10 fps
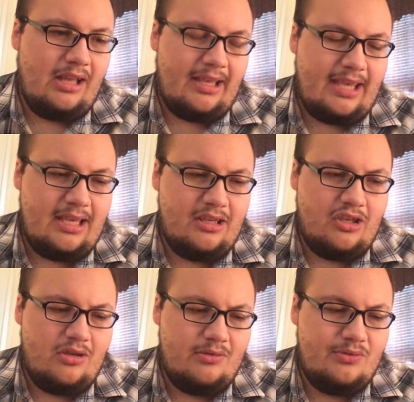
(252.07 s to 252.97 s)
can't
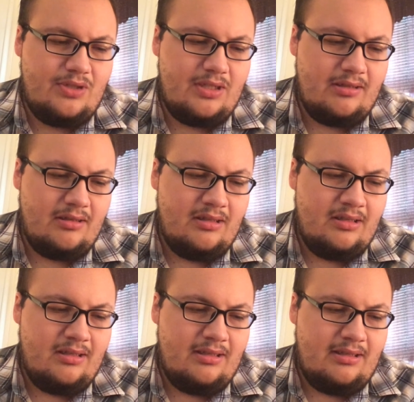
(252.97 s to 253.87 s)
use
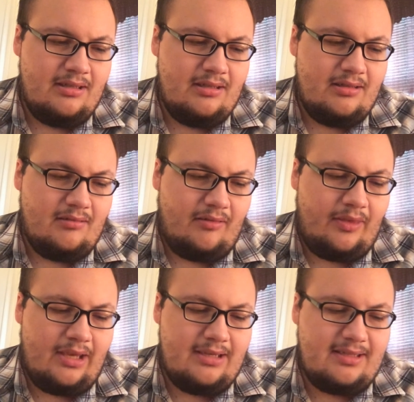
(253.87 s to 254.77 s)

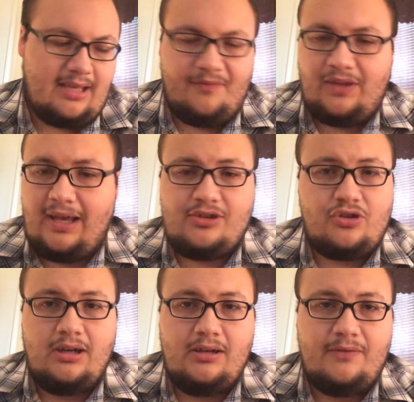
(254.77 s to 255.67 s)
things like a flash
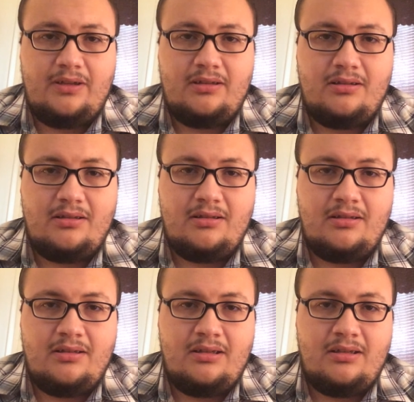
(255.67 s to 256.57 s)
drive
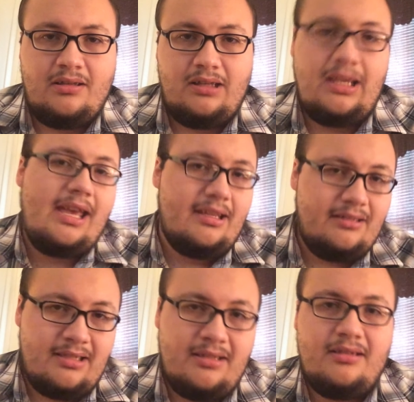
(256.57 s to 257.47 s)

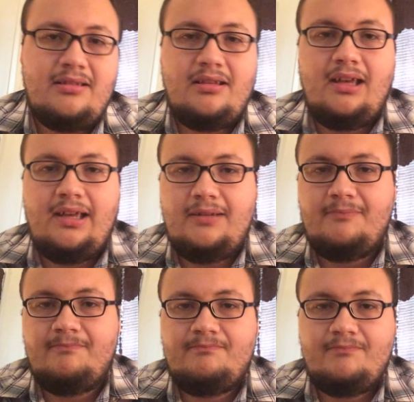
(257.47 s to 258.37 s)
yet.
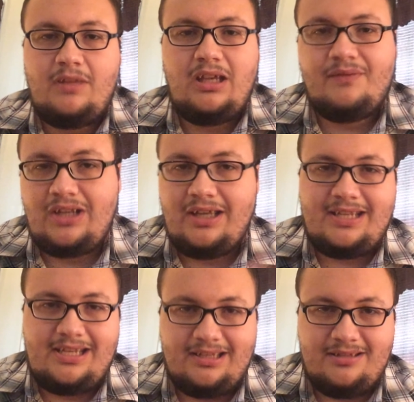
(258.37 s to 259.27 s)
I have an
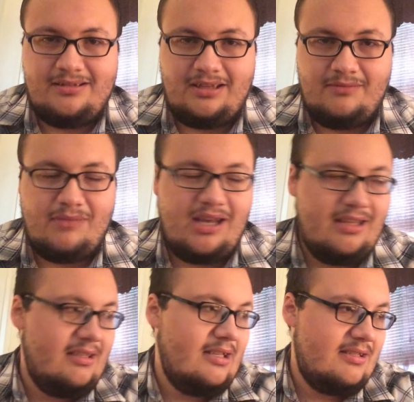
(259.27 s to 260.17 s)
idea in
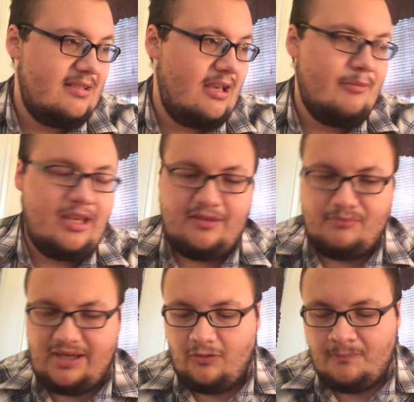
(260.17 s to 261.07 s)
mind that it's coming in the
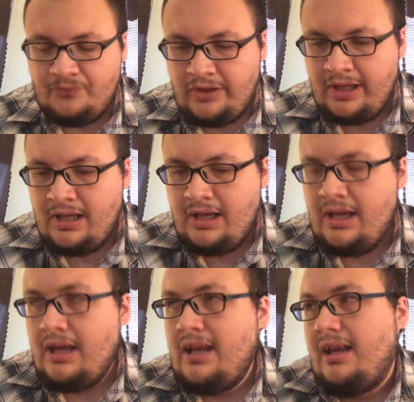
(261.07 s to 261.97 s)
mail.
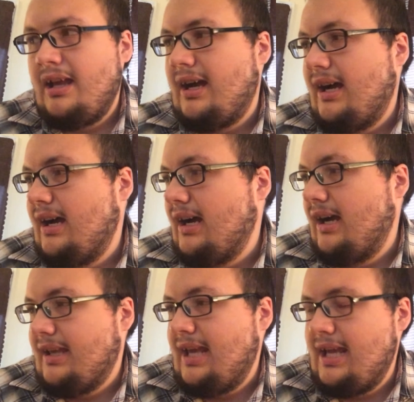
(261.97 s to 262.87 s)

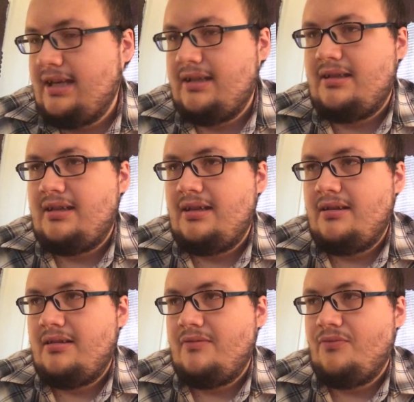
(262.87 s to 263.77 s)
I can't
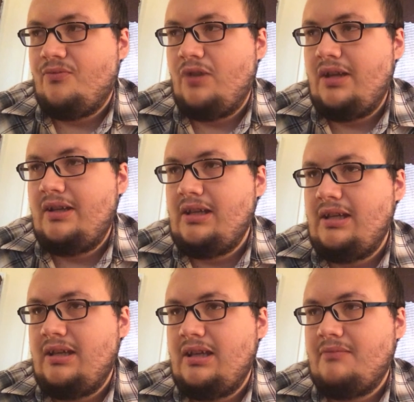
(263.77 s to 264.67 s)

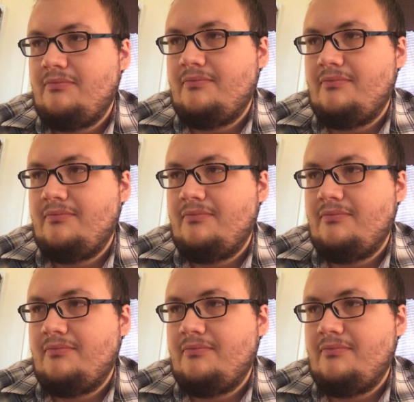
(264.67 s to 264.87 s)
really